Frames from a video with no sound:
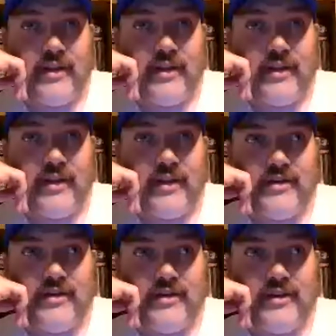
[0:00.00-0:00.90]
I can't
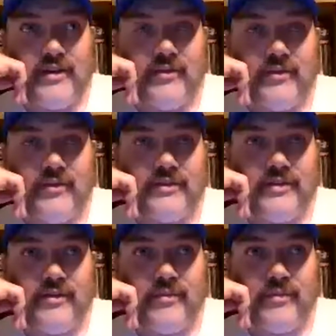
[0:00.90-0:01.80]

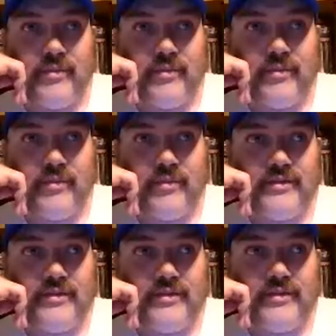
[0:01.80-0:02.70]
remember who his
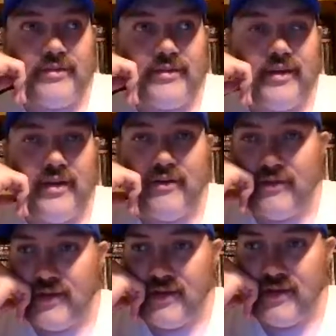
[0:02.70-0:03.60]

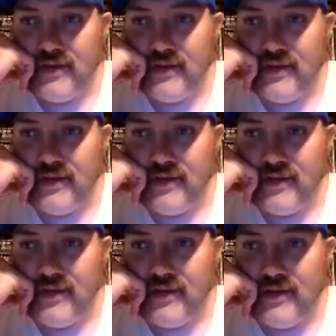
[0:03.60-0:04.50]
partner was.
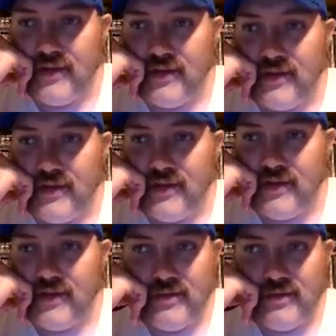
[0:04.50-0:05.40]
It was a
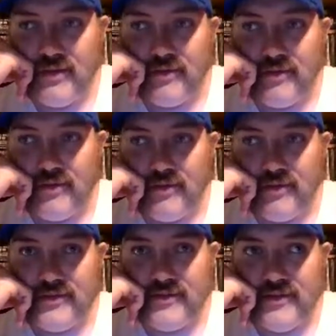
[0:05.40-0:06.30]
Japanese
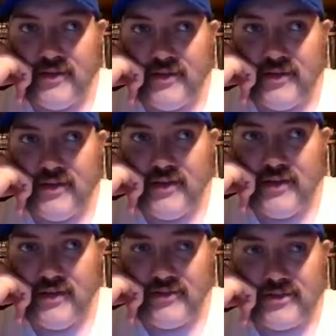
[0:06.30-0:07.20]
wrestler. This was
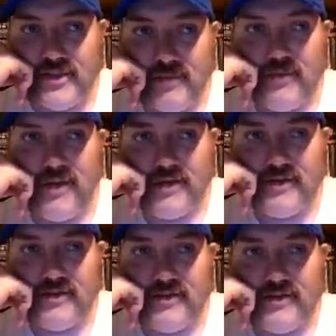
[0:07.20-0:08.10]
taped
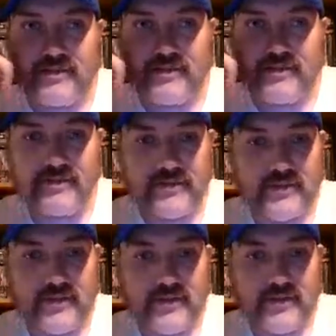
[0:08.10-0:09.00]
in
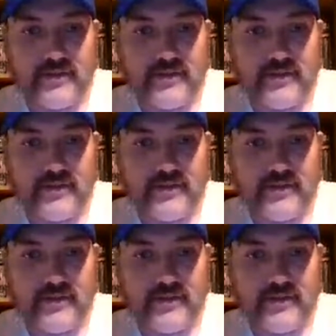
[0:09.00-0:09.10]
Japan.